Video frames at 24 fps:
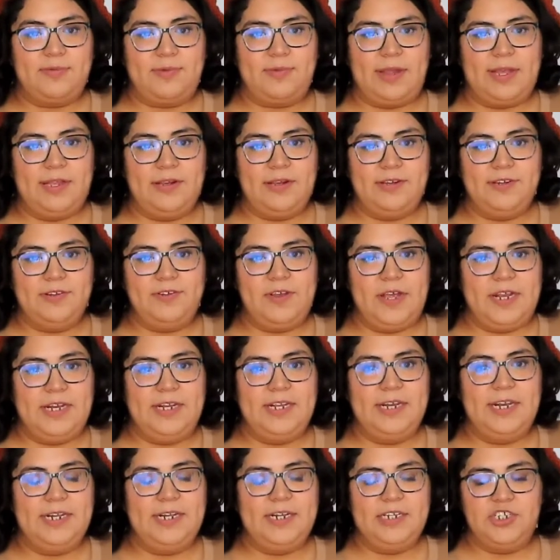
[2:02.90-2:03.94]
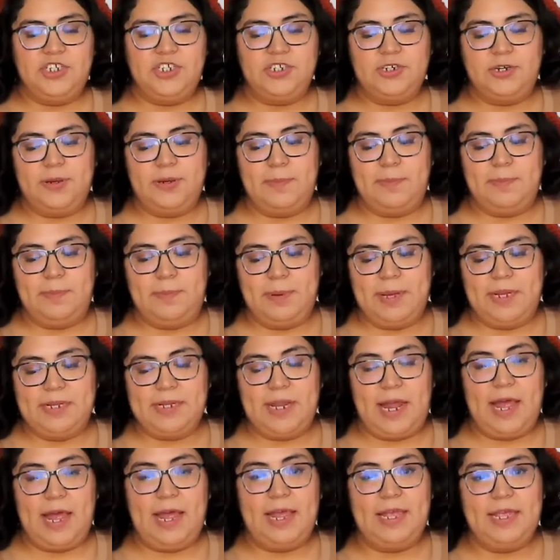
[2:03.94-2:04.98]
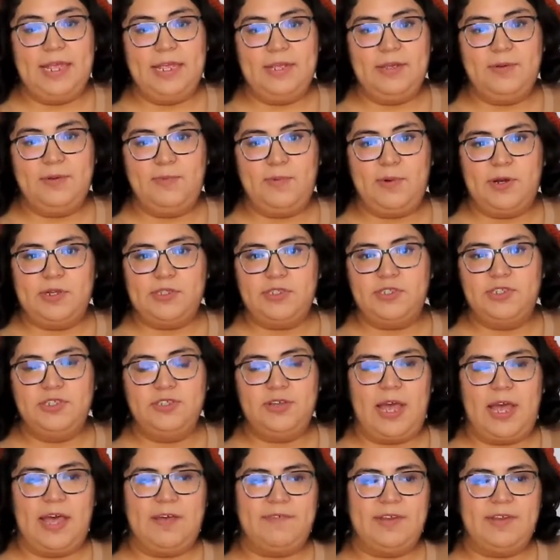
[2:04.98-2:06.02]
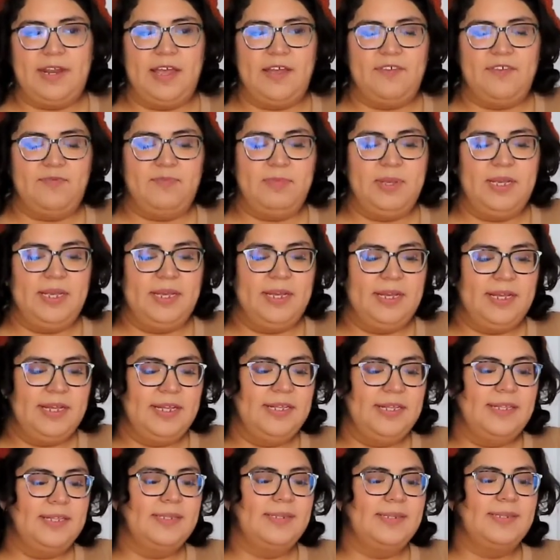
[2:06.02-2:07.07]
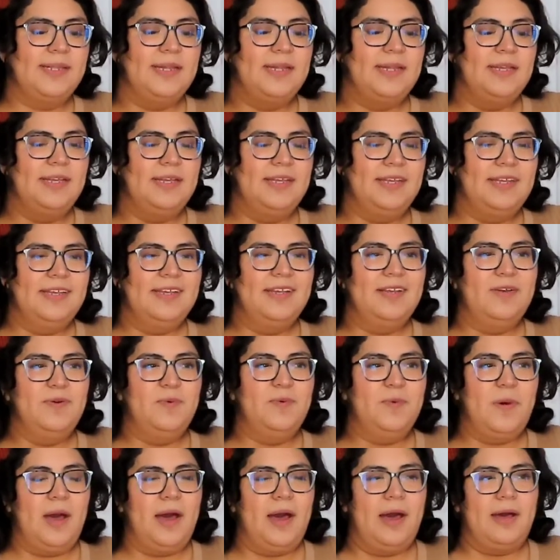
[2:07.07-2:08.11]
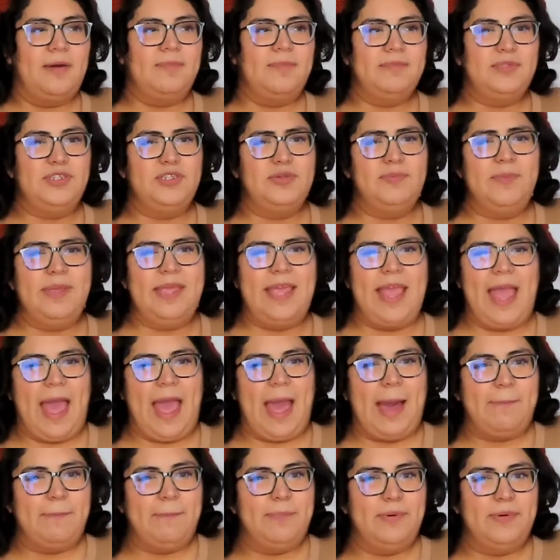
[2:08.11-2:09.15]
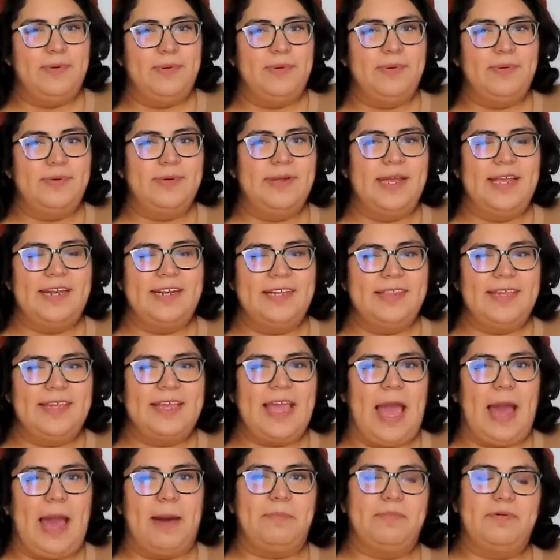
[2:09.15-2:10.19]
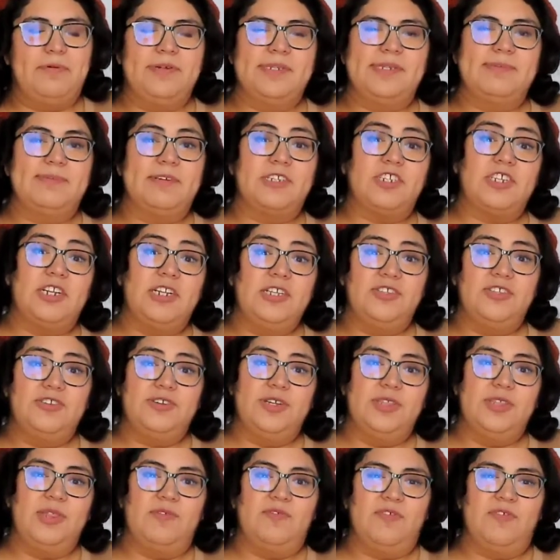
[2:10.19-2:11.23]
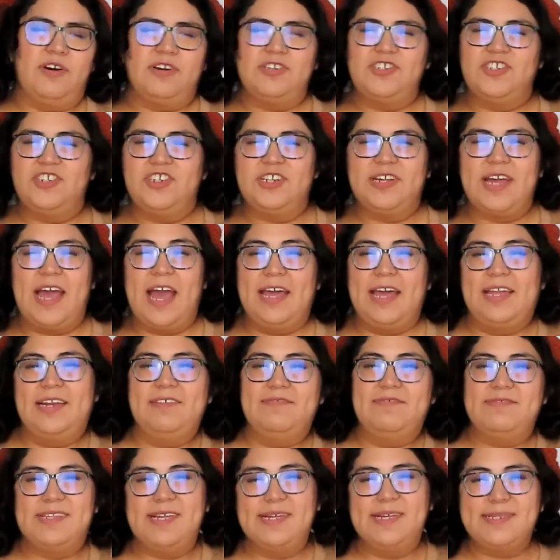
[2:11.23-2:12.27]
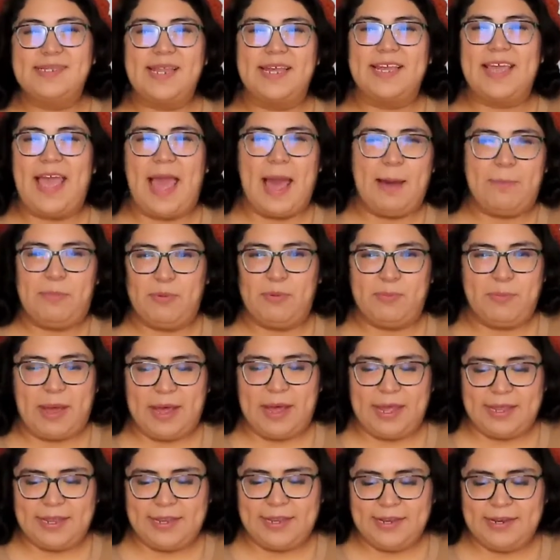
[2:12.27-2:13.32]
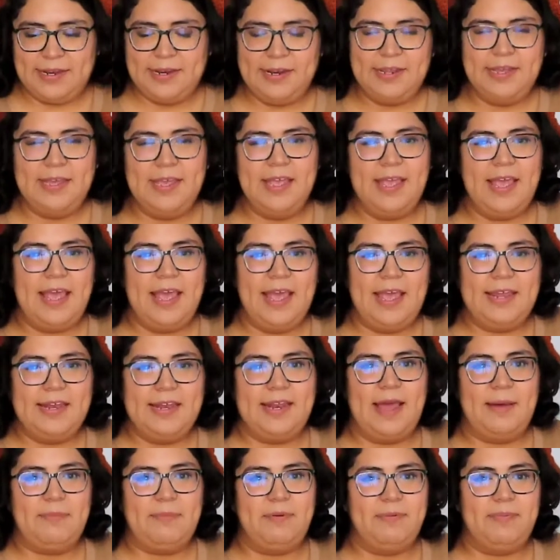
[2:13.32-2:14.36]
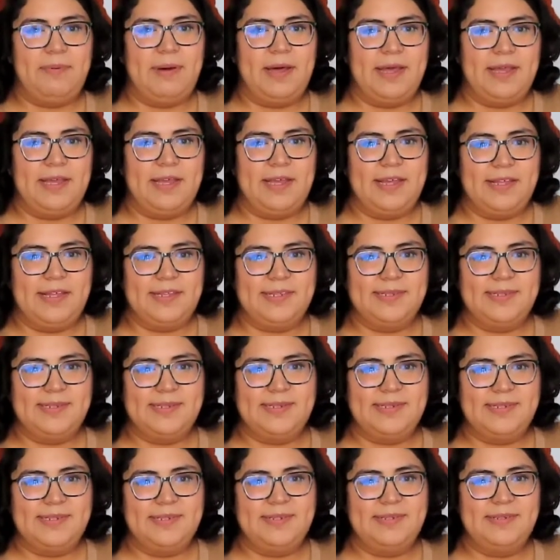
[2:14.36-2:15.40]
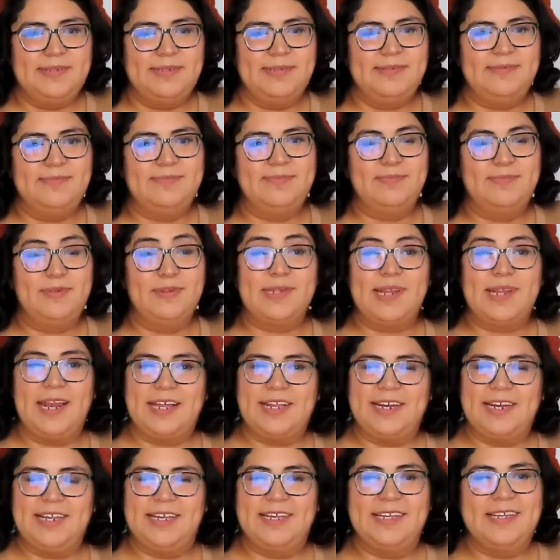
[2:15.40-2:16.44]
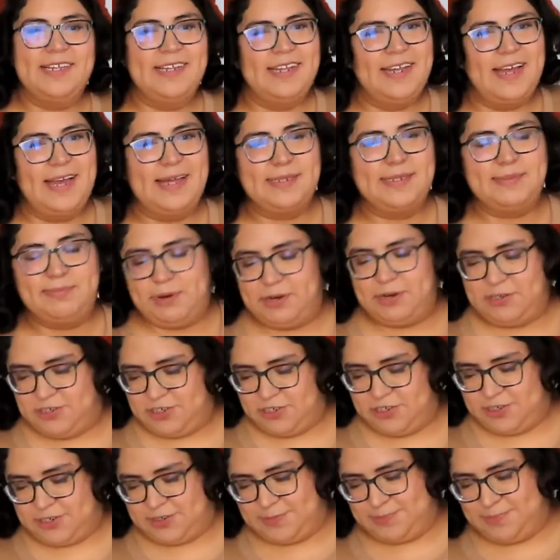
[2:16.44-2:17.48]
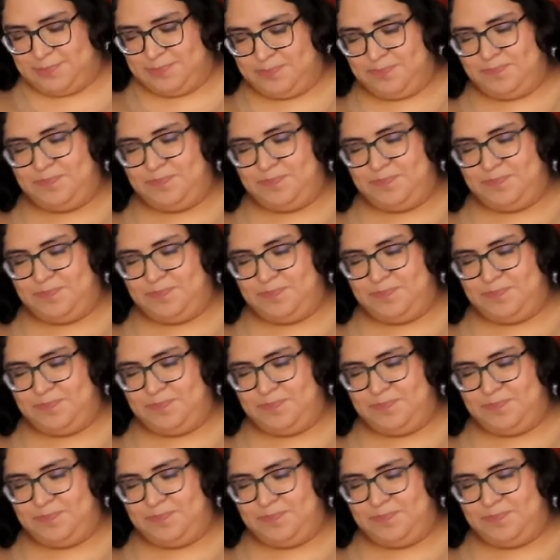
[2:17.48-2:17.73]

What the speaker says: the regular granulated sugar, but I want to do half and half because to me anything apple, especially during the fall, should kind of taste like apple pie, and apple pie most likely has brown sugar.